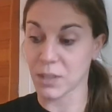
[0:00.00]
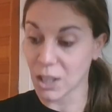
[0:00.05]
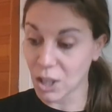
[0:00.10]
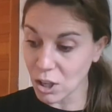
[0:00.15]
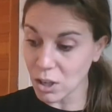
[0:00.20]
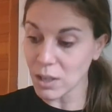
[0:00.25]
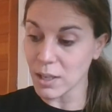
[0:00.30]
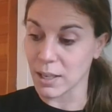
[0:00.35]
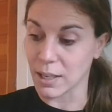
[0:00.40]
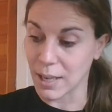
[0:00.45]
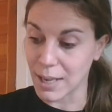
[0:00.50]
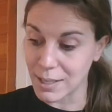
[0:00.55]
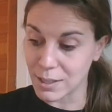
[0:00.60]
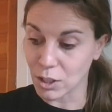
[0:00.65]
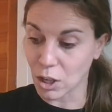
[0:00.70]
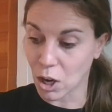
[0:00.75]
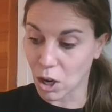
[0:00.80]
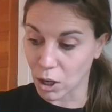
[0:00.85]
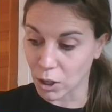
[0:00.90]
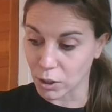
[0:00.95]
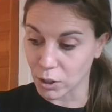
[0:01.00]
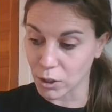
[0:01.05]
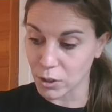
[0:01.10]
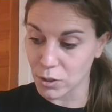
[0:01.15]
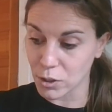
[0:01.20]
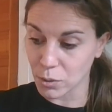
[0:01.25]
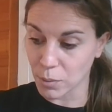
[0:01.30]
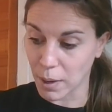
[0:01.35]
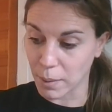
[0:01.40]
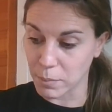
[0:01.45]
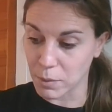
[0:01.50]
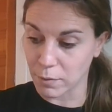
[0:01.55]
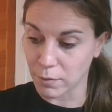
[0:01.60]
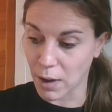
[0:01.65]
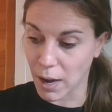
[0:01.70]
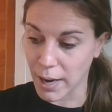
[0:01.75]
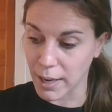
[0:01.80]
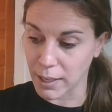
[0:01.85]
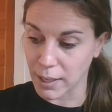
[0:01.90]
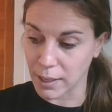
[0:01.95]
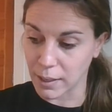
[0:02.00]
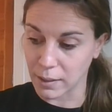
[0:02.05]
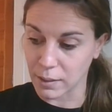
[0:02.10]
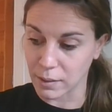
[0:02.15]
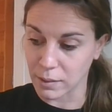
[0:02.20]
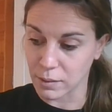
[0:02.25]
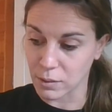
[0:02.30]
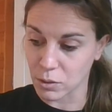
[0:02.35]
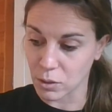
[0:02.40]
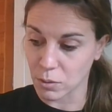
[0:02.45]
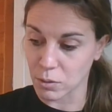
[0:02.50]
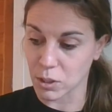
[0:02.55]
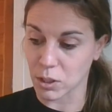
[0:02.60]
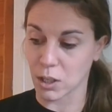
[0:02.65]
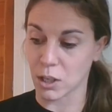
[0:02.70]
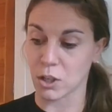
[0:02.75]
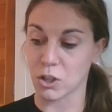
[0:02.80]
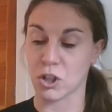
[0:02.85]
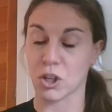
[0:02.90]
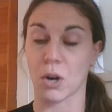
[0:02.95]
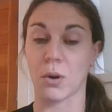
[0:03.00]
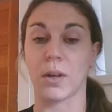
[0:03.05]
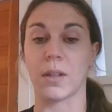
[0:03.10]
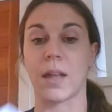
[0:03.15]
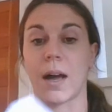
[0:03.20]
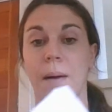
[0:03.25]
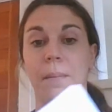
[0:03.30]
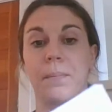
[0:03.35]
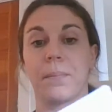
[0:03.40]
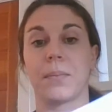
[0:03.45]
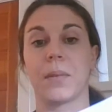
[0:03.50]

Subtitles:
Good, it's harder, so I'm dividing. So I'm just going to show you that.